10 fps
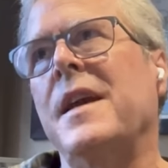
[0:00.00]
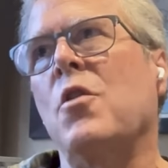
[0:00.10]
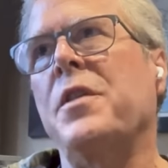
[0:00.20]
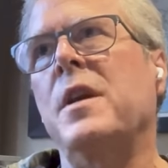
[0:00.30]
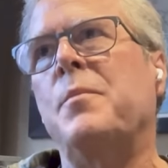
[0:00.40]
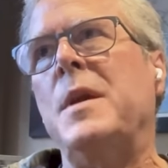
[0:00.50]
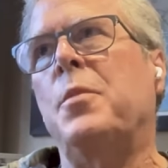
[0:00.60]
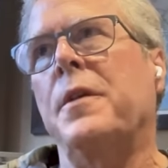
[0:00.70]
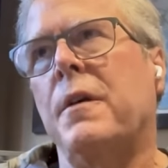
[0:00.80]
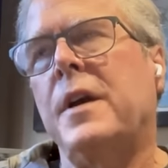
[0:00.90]
narrow the
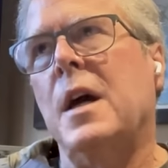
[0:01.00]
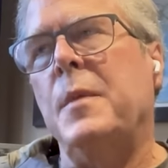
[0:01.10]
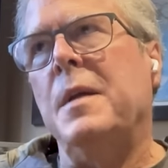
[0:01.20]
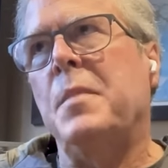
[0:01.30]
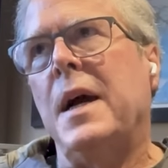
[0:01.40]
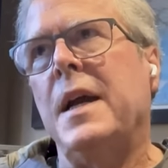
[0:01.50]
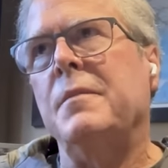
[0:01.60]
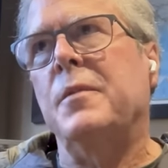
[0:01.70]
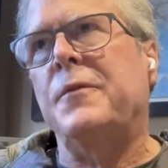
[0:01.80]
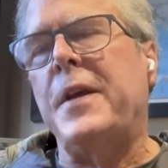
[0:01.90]
people that are coming
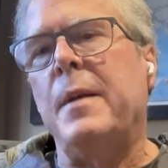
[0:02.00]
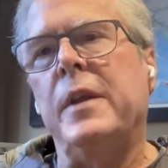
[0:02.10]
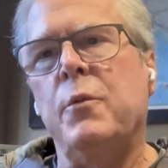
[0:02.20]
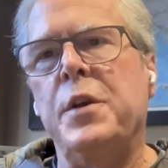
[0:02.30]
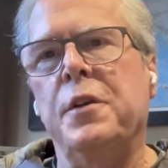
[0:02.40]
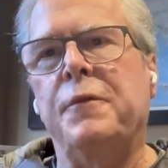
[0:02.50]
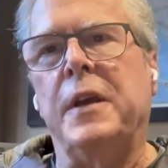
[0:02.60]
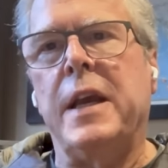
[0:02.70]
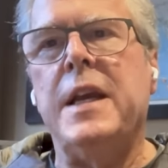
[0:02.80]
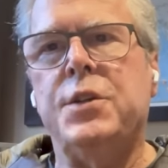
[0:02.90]
by family
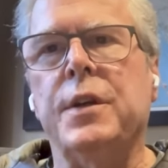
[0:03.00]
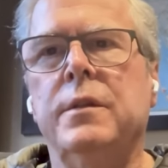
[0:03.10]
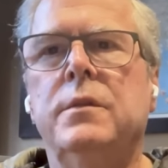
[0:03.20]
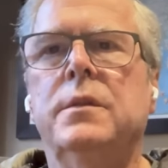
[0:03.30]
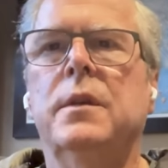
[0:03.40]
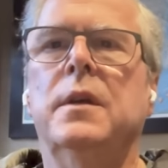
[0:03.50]
reunification.